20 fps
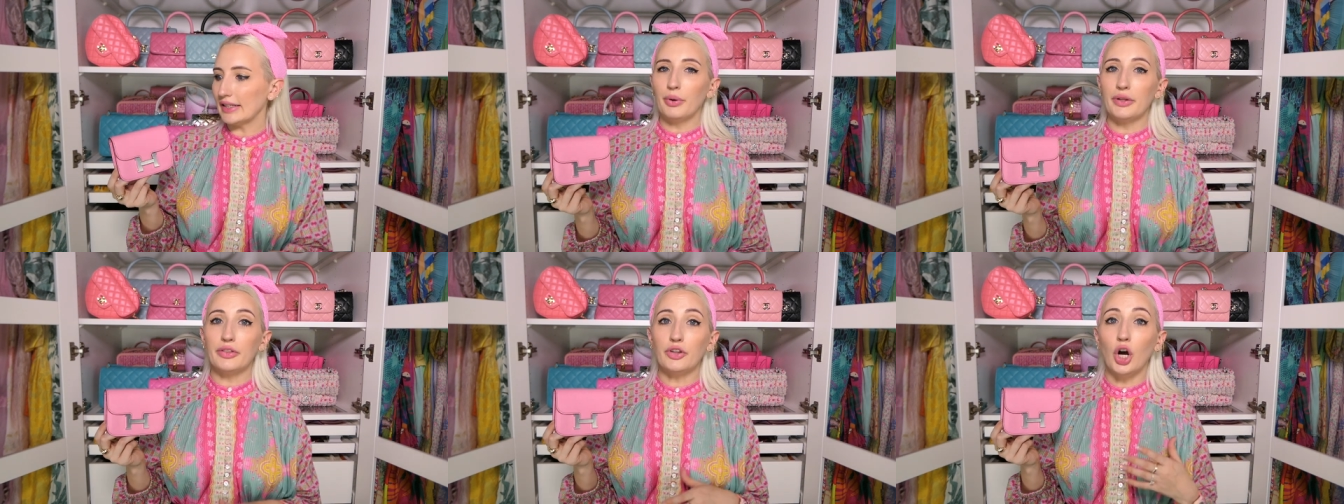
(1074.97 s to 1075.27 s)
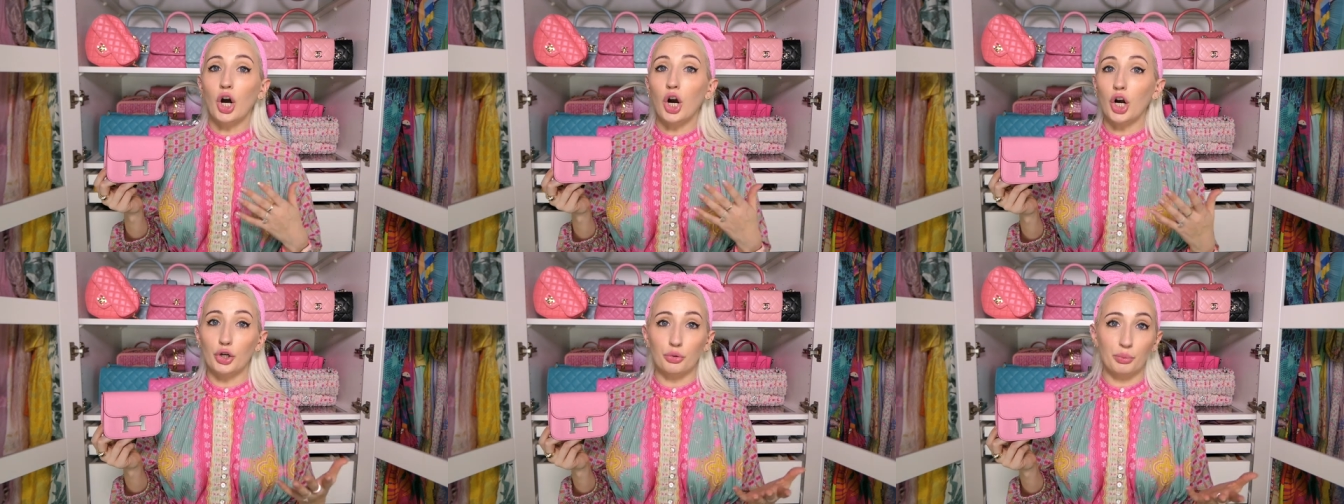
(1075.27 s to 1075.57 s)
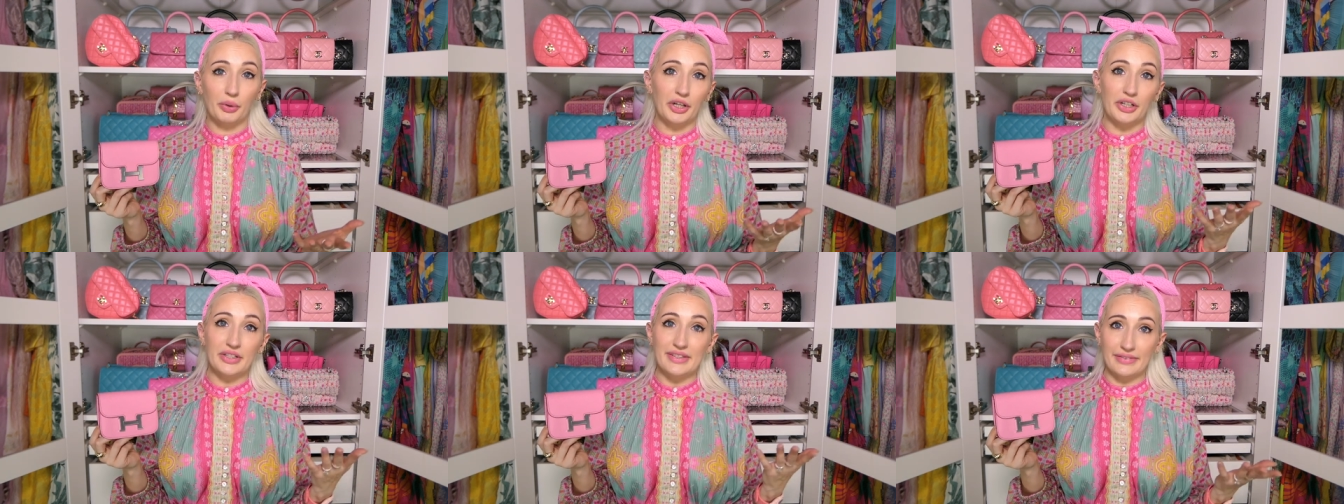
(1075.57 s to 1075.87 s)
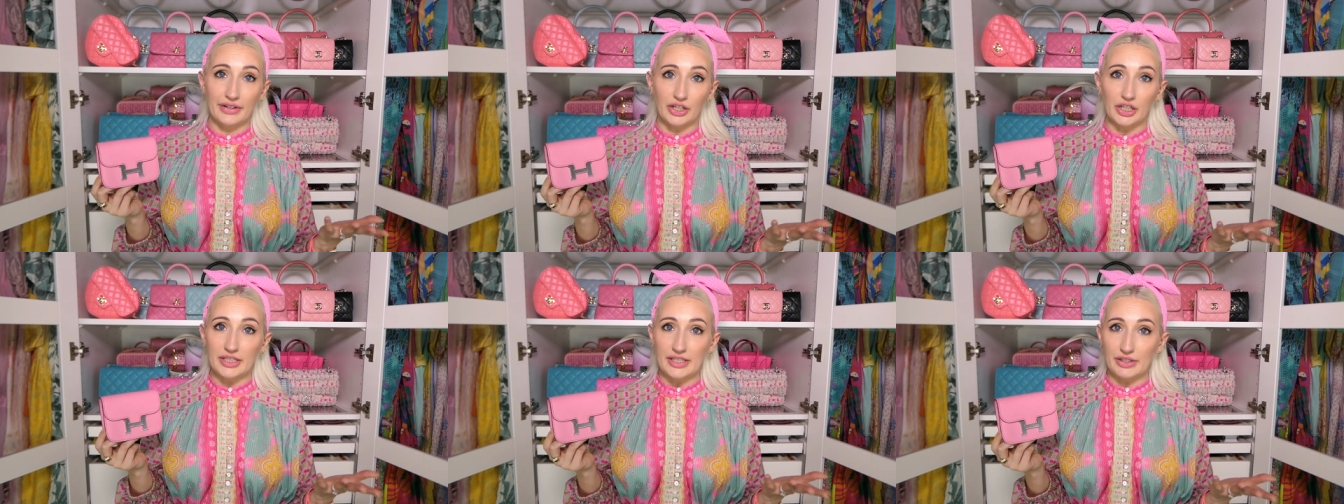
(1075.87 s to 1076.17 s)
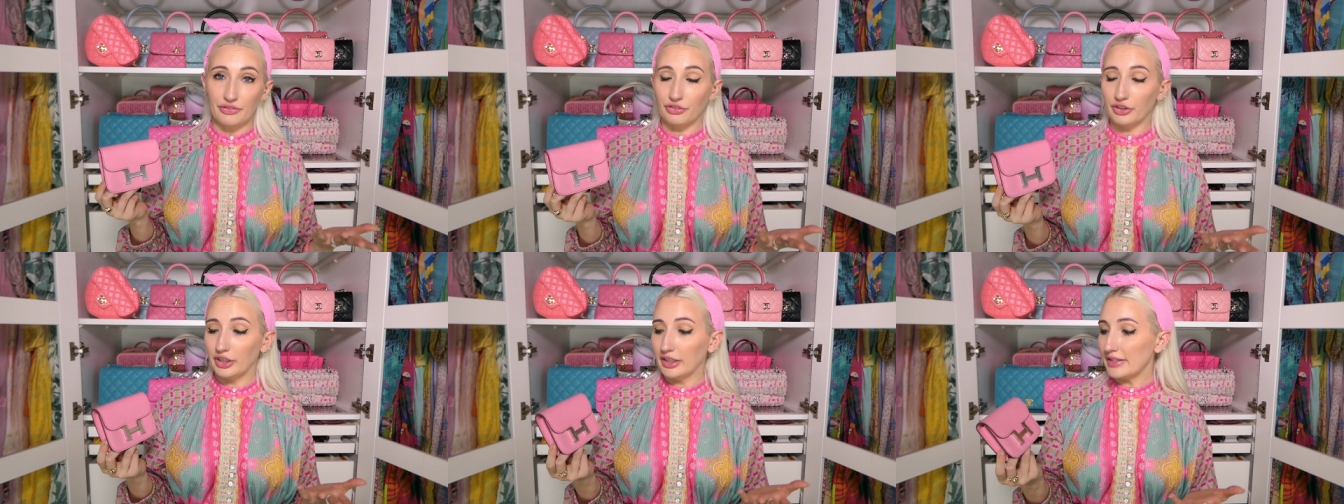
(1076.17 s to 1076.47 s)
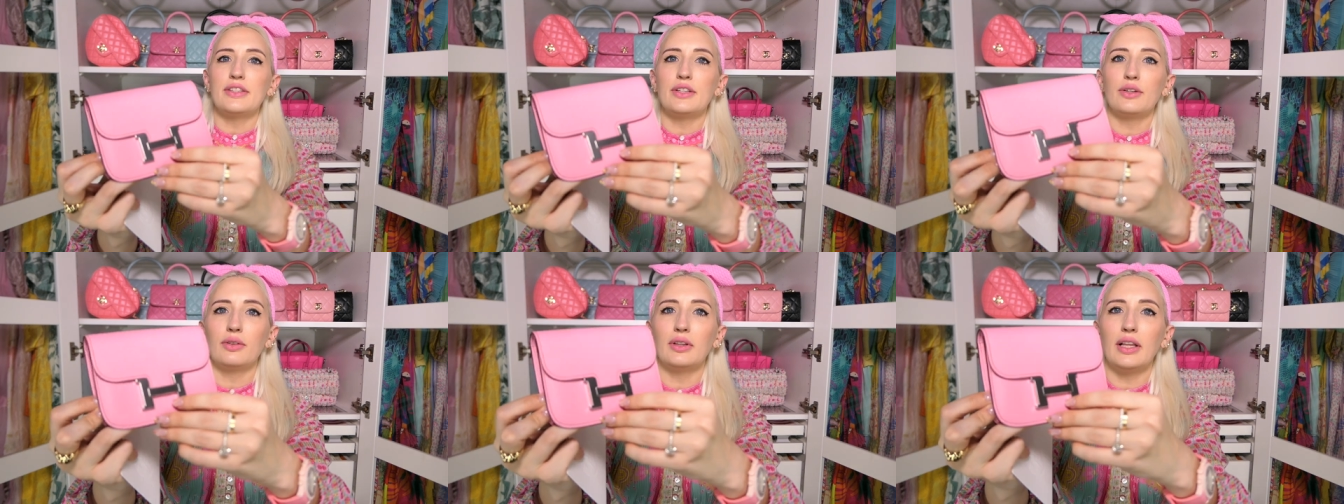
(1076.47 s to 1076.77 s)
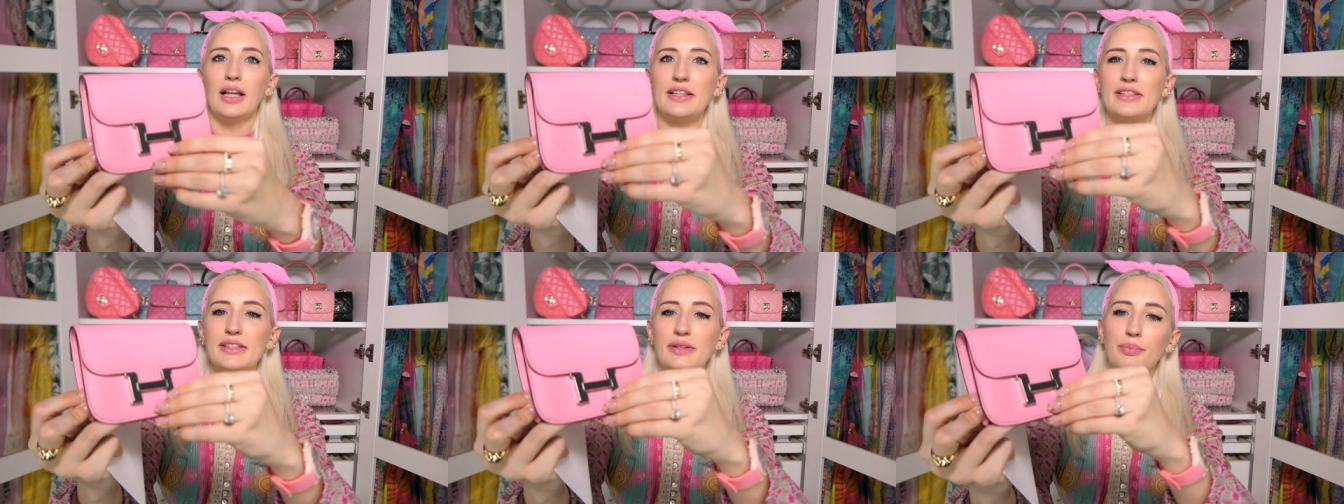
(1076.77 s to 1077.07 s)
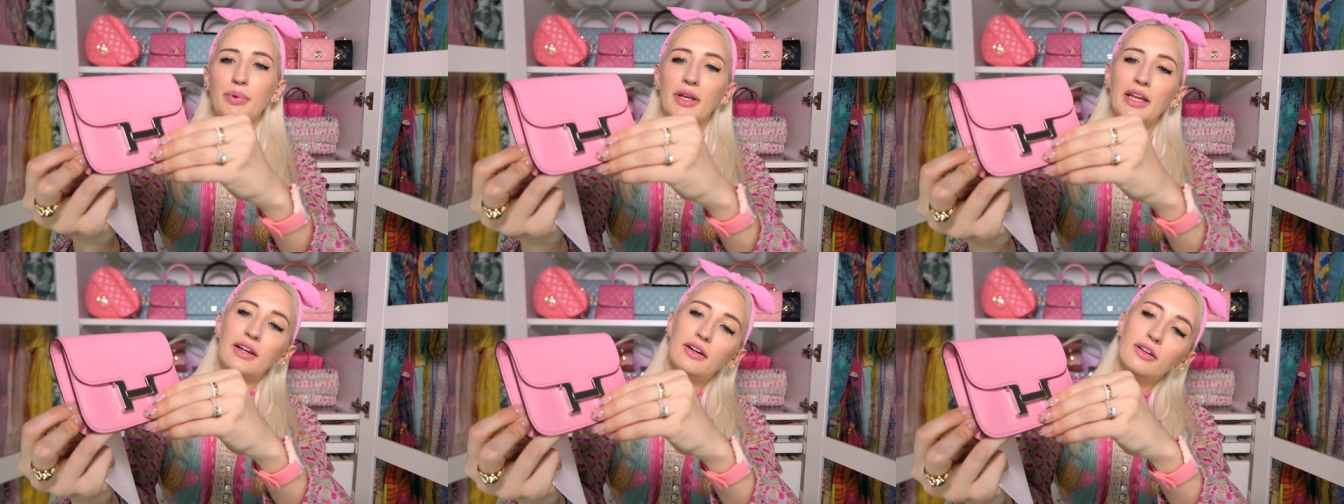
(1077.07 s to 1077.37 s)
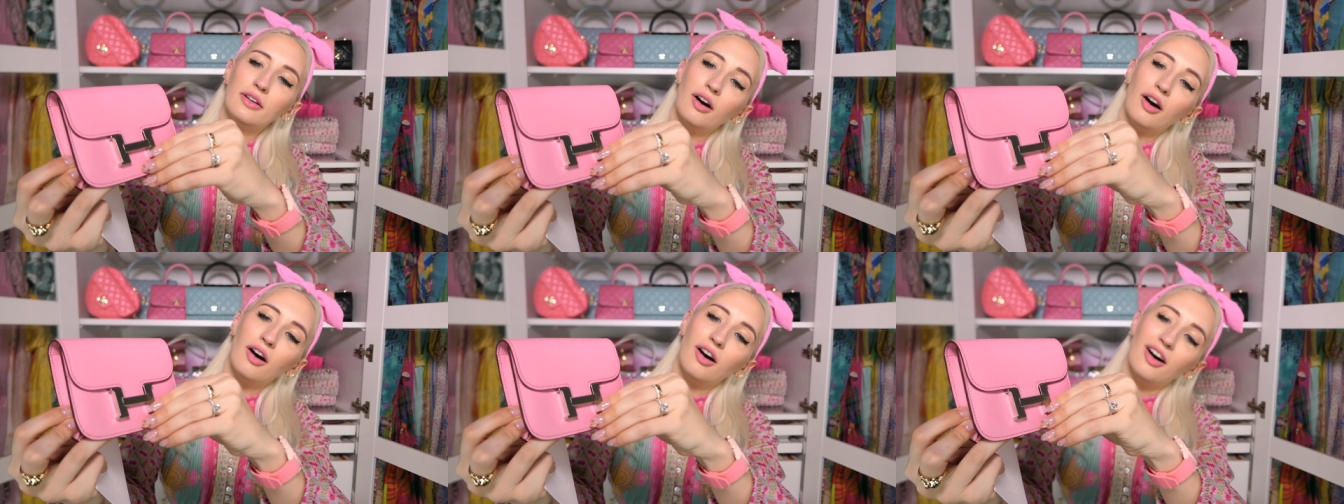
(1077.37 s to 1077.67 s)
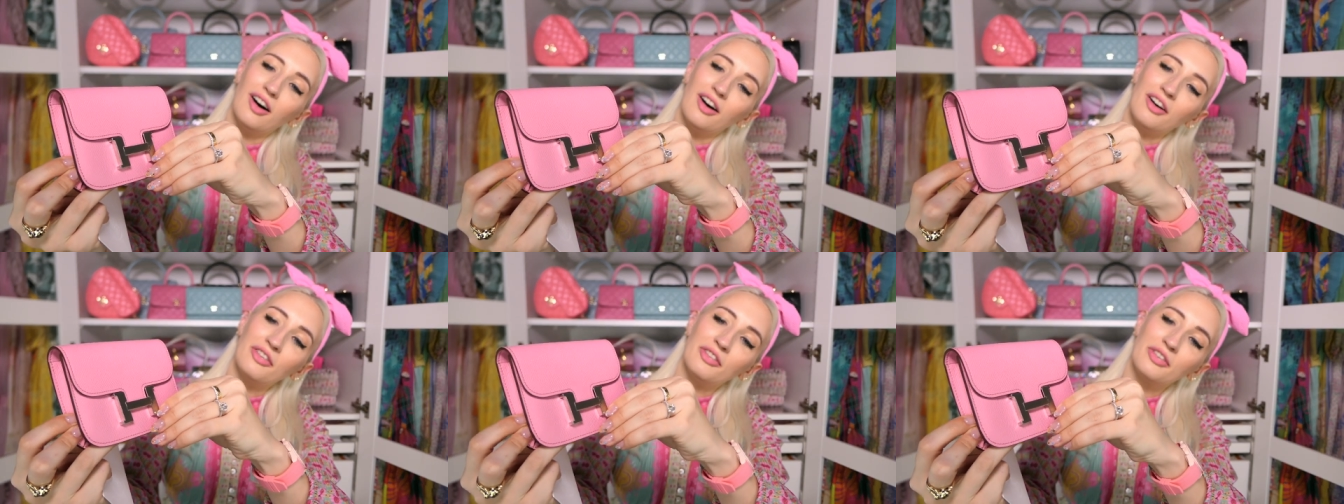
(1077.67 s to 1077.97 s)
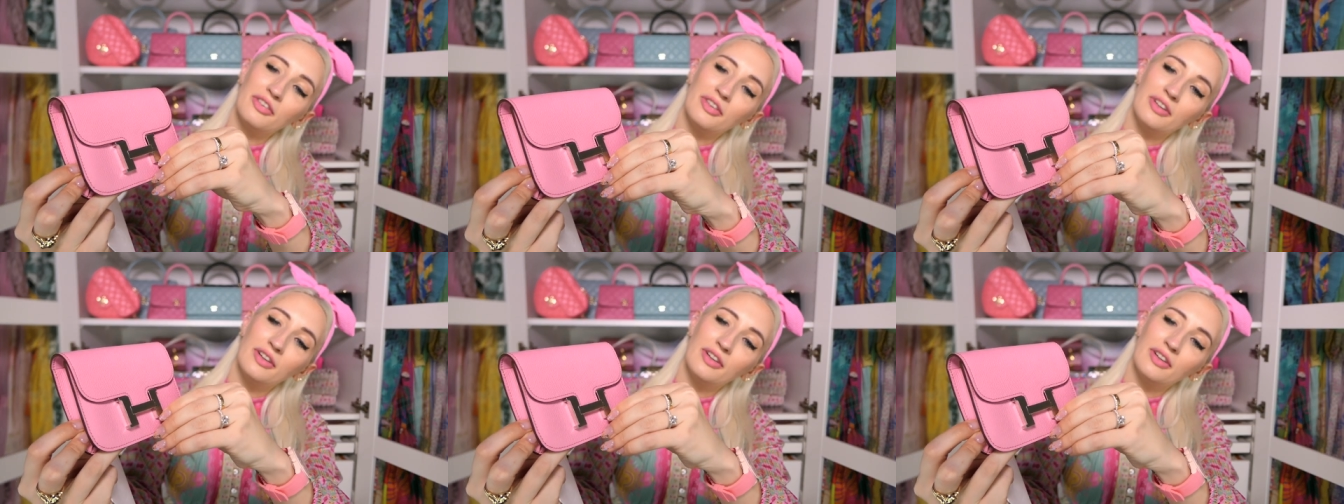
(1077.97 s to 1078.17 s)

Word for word: but the hardware is very different. So let's peel off